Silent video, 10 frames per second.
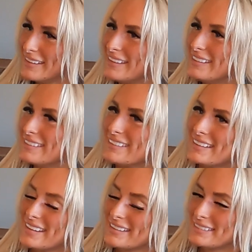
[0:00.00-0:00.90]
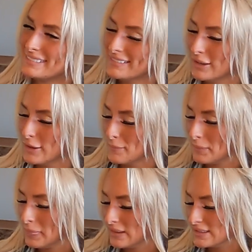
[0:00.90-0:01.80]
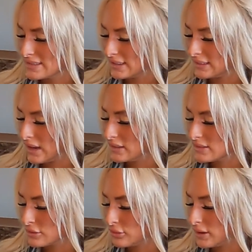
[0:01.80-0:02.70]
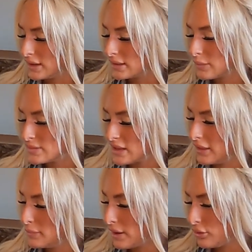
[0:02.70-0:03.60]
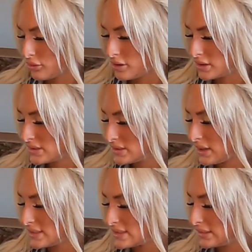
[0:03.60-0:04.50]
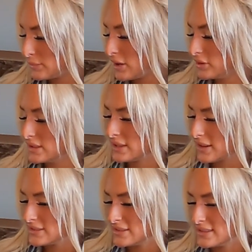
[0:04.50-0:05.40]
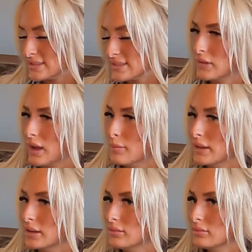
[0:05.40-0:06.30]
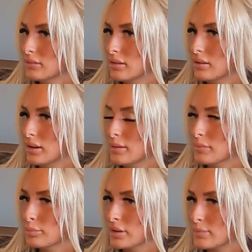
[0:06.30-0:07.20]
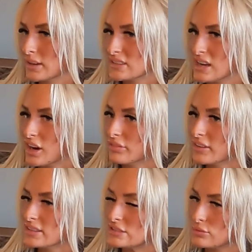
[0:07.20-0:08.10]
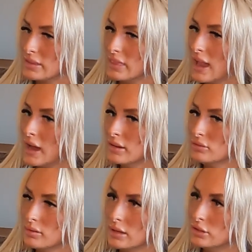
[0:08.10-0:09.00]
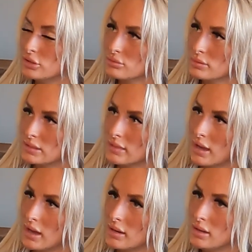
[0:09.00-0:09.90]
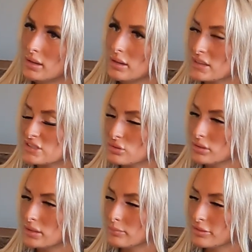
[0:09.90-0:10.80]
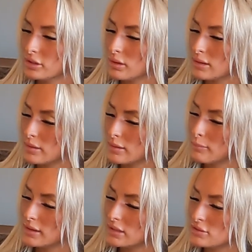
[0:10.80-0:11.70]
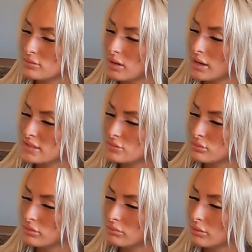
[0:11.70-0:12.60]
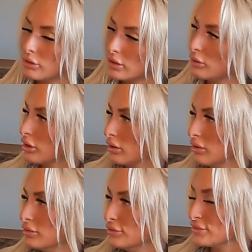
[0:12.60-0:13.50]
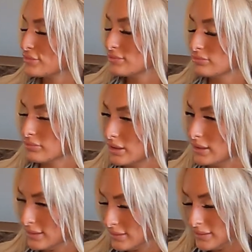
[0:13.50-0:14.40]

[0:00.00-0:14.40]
and like things like that. So I ended up selling my horse. I sent him down to Texas. I made a pretty big sacrifice doing that. In doing that, I sold him for quite a bit of money to a high school rodeo girl who's really